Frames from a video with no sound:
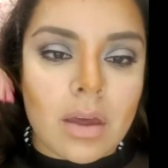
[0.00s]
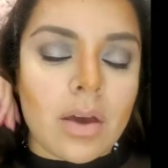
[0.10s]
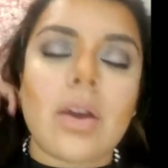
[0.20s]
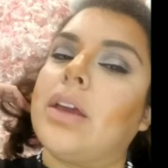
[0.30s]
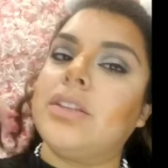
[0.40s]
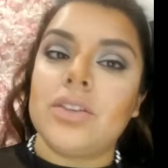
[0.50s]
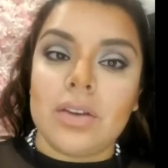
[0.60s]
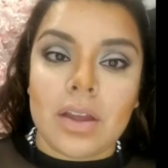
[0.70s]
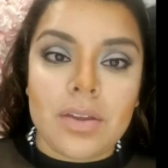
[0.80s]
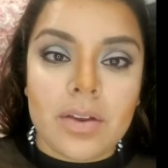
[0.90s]
Okay, so
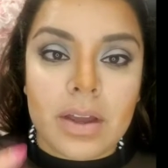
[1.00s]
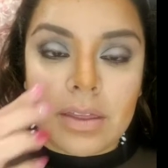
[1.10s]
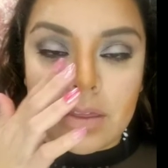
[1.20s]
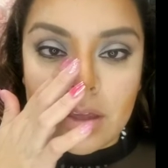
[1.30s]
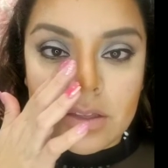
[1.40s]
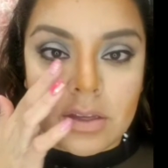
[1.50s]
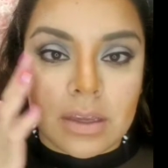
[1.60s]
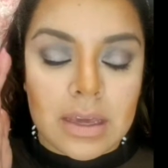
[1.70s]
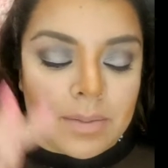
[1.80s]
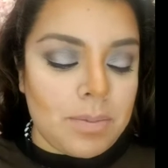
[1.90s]
another great thing to
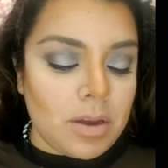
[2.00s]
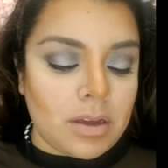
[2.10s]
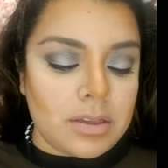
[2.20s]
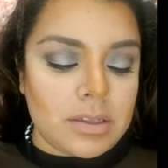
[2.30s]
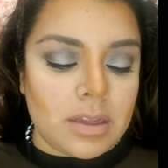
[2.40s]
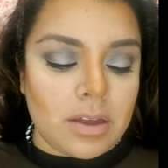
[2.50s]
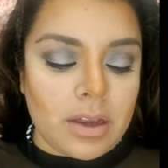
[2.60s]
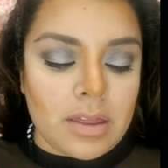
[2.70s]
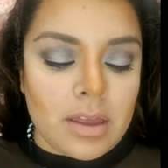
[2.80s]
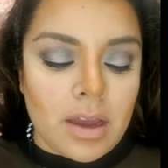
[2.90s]
keep your concealer
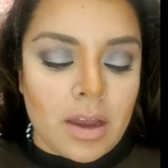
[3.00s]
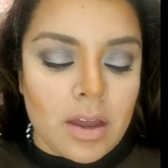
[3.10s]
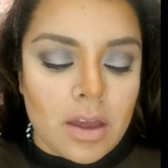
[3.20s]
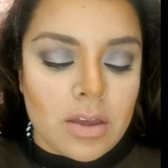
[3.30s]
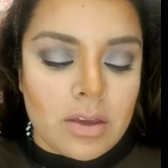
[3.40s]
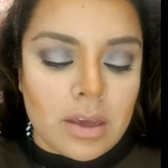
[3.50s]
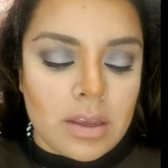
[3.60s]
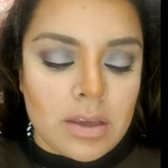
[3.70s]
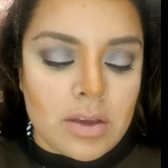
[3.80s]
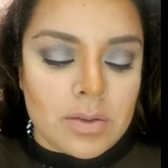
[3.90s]
in there, you
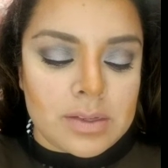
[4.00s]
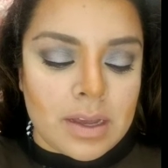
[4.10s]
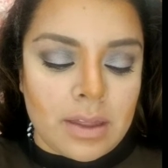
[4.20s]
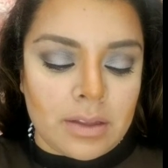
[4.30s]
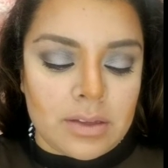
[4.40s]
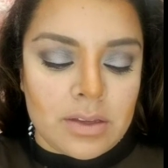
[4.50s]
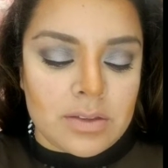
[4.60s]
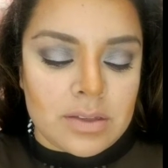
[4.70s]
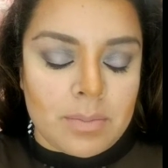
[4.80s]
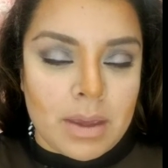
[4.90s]
can use, I like to
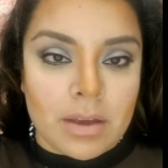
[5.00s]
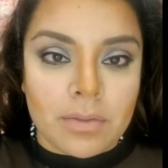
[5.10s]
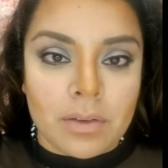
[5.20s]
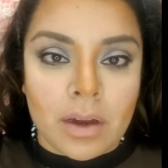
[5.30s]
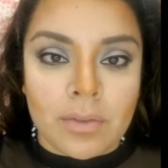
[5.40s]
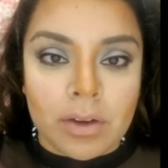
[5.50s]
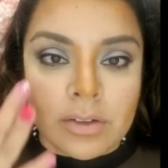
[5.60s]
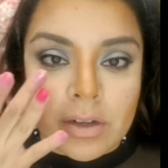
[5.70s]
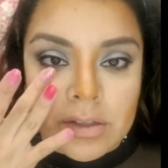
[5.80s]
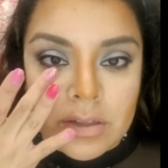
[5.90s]
use the Makeup Forever
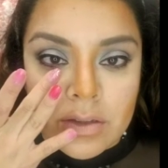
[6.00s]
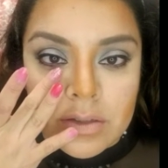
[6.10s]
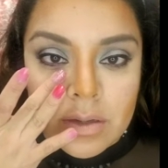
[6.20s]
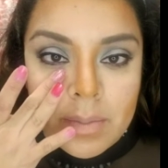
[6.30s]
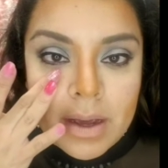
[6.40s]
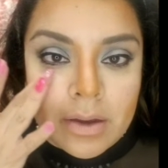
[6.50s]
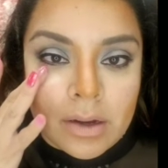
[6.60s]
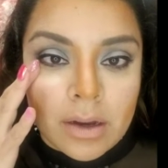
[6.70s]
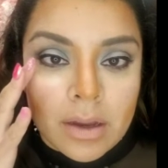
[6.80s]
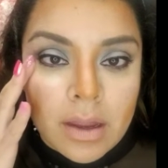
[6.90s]
translucent
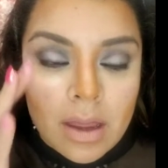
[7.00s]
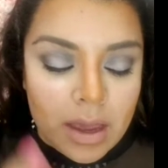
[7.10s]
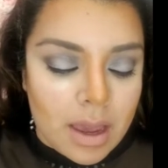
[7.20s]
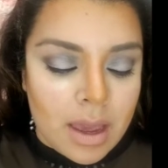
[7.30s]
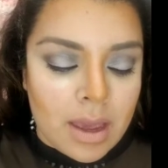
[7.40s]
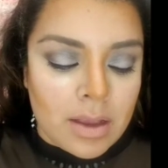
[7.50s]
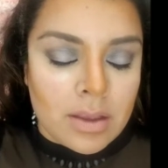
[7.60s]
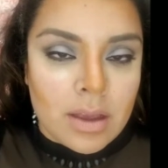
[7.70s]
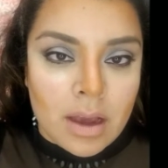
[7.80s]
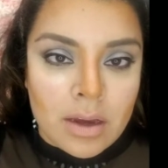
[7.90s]
powder.
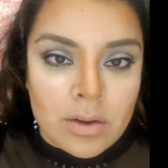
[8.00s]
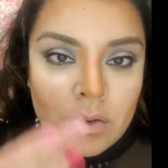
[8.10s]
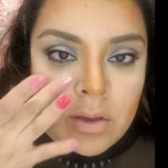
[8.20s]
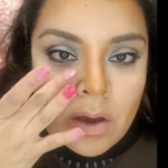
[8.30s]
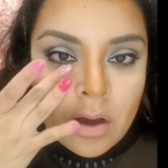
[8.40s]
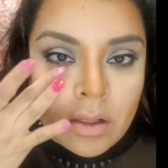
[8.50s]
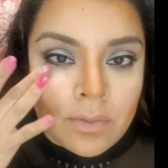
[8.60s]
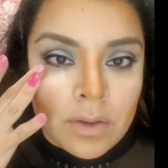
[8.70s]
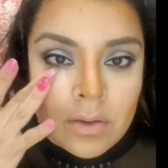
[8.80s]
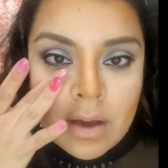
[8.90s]
And I know all
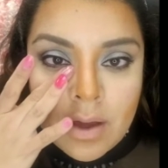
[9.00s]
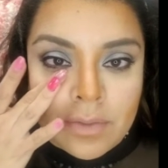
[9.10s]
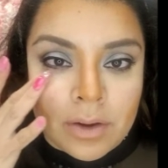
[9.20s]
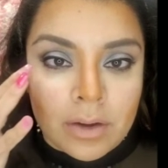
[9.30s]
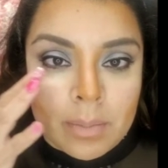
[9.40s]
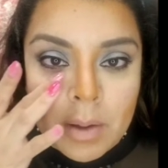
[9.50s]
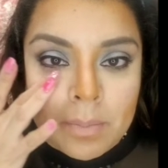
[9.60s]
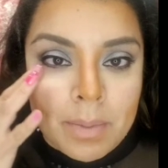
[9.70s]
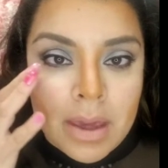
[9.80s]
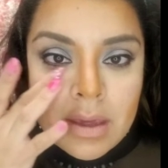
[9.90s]
of you have heard
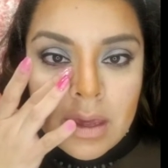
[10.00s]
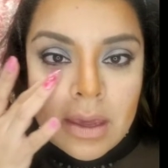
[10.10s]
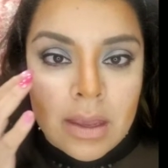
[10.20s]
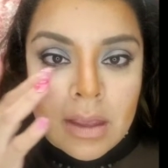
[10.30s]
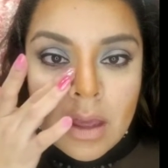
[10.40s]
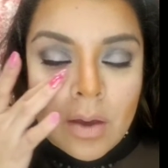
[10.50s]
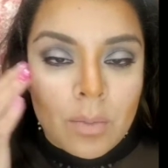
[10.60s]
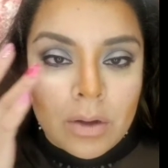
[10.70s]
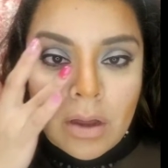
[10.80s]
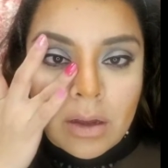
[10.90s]
about baking.
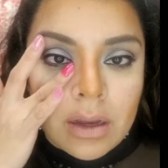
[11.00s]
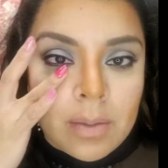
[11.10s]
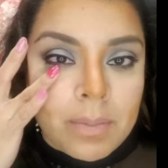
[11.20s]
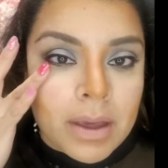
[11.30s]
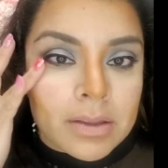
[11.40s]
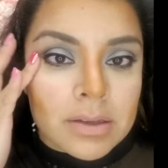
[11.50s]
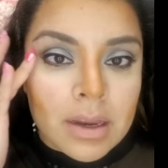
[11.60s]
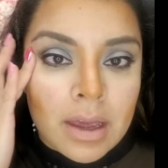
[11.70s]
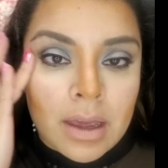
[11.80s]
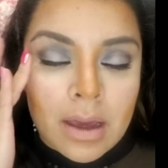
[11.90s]
We're not going to bake
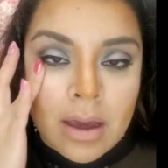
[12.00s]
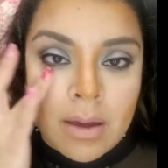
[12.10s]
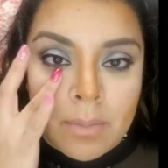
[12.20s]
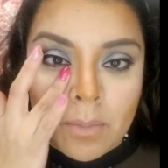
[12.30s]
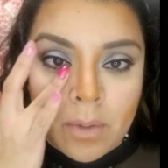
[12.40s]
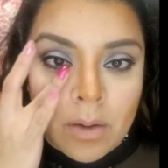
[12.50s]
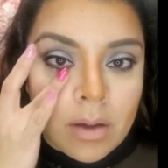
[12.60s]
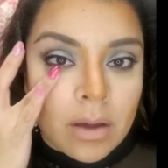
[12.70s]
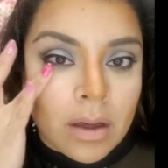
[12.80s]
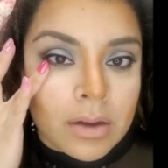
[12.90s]
today
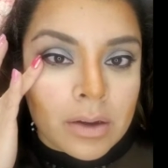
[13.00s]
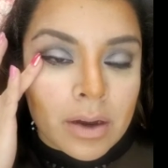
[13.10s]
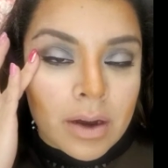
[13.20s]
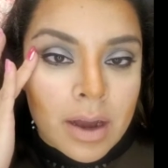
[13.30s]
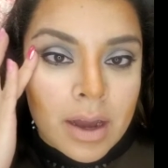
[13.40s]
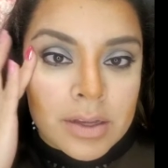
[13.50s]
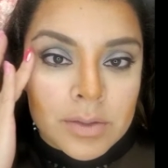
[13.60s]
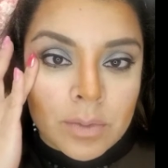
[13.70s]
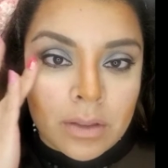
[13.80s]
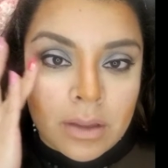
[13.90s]
under our
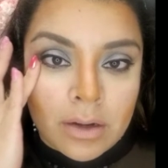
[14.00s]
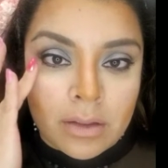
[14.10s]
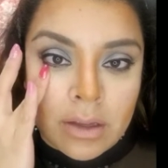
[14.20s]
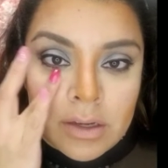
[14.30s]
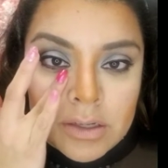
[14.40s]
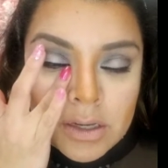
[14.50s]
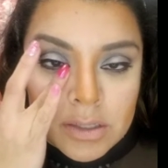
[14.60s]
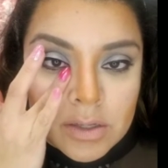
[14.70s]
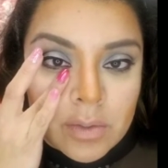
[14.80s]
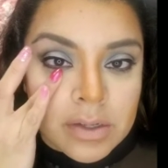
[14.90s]
eyes. We're literally
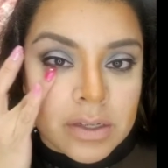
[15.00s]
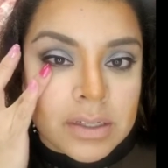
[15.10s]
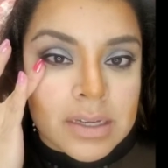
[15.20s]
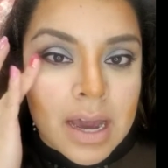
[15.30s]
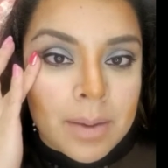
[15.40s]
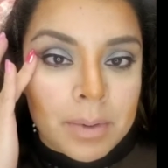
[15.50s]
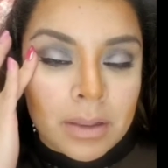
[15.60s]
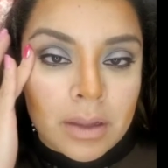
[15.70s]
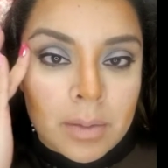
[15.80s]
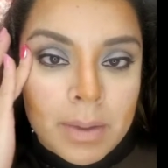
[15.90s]
just going to dab a
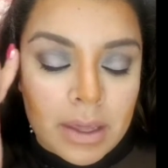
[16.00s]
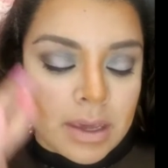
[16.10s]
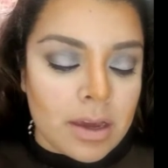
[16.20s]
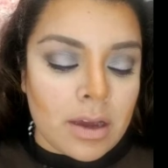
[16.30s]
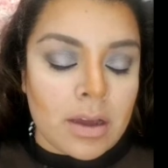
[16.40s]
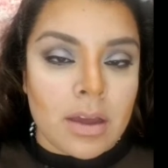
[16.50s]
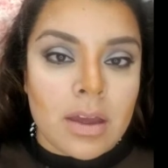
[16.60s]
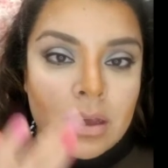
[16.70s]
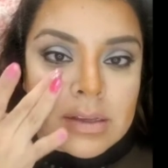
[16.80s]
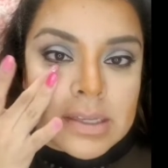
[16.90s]
little bit here,
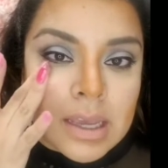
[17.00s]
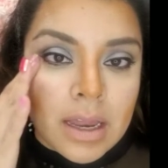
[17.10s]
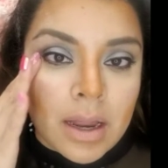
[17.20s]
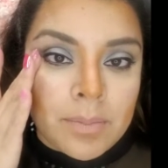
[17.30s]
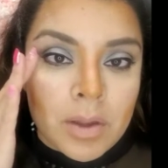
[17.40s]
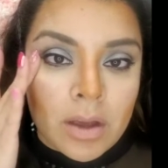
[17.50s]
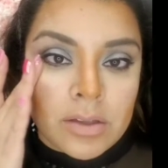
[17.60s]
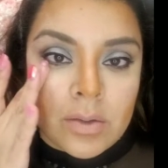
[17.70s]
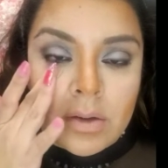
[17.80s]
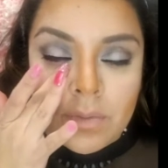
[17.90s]
because again, I'm not
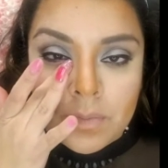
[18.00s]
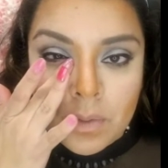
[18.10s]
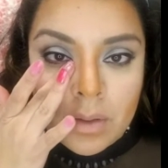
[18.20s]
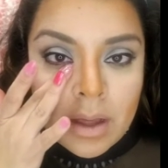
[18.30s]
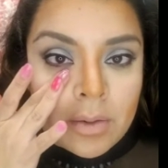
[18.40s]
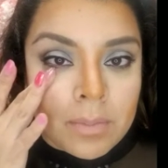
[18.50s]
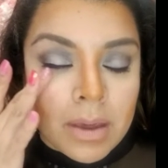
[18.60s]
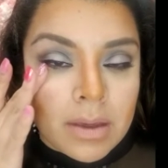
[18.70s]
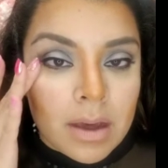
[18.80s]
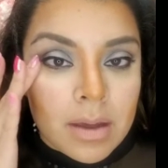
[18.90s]
doing a full out
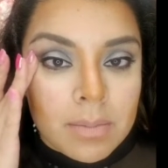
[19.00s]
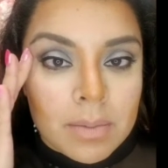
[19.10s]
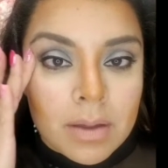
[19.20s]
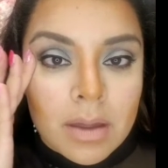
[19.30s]
makeup.